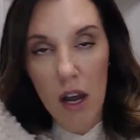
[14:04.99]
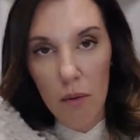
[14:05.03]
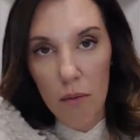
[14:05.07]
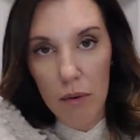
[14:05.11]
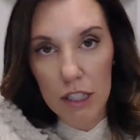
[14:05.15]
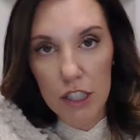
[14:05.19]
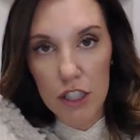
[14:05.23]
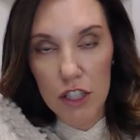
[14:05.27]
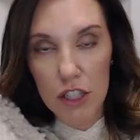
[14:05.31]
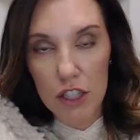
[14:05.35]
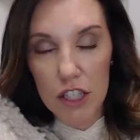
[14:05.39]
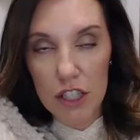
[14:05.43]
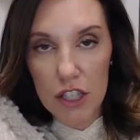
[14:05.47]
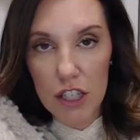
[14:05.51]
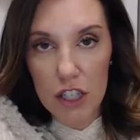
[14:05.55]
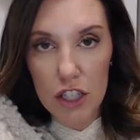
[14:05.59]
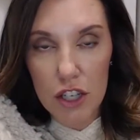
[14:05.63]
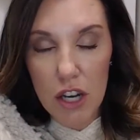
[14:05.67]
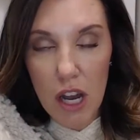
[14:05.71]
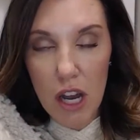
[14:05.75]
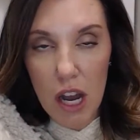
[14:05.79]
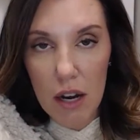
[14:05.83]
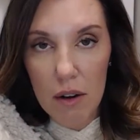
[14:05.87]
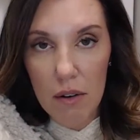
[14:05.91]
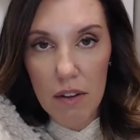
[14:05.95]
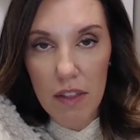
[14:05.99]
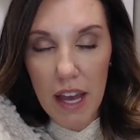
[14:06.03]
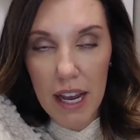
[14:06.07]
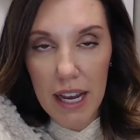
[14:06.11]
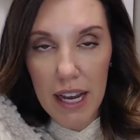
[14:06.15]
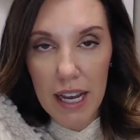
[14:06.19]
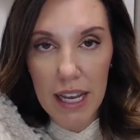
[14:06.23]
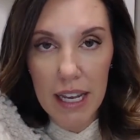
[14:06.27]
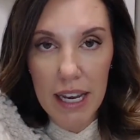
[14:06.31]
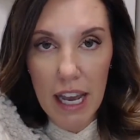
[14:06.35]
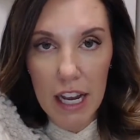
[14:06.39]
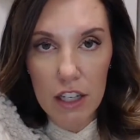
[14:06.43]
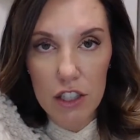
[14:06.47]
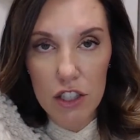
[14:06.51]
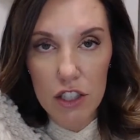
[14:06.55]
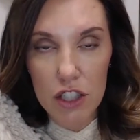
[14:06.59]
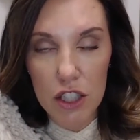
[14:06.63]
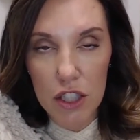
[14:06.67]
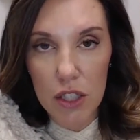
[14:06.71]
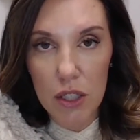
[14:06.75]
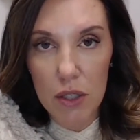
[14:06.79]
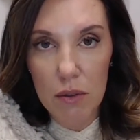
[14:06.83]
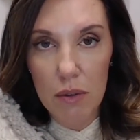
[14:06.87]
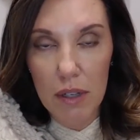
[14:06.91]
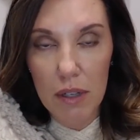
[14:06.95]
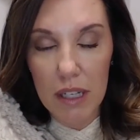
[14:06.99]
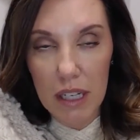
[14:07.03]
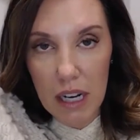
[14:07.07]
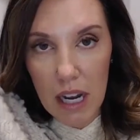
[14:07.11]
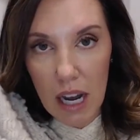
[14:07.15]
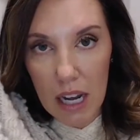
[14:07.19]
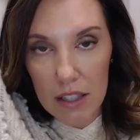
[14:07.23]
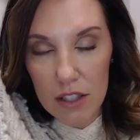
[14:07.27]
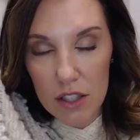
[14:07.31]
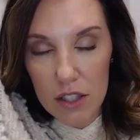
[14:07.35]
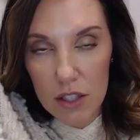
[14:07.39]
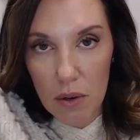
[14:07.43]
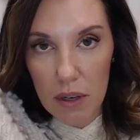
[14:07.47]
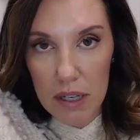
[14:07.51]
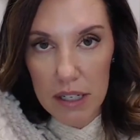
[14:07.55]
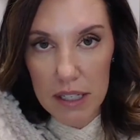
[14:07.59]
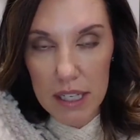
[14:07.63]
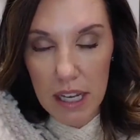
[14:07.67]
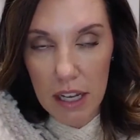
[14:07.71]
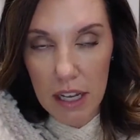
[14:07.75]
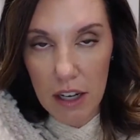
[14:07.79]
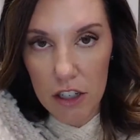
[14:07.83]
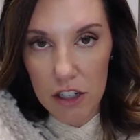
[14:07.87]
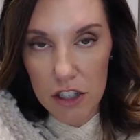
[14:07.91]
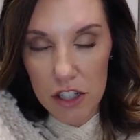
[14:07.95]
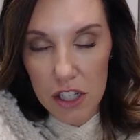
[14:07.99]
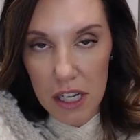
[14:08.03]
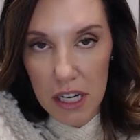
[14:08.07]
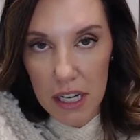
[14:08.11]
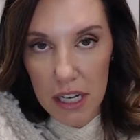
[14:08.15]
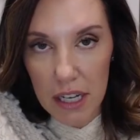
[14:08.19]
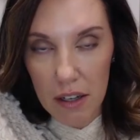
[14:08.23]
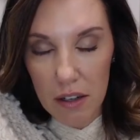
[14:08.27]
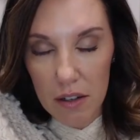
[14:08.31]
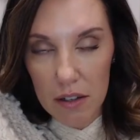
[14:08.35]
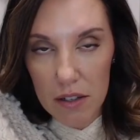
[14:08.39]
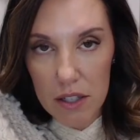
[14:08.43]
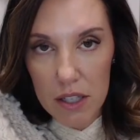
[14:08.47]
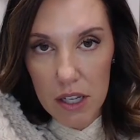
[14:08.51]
which is the chakra that connects you and God source energy here.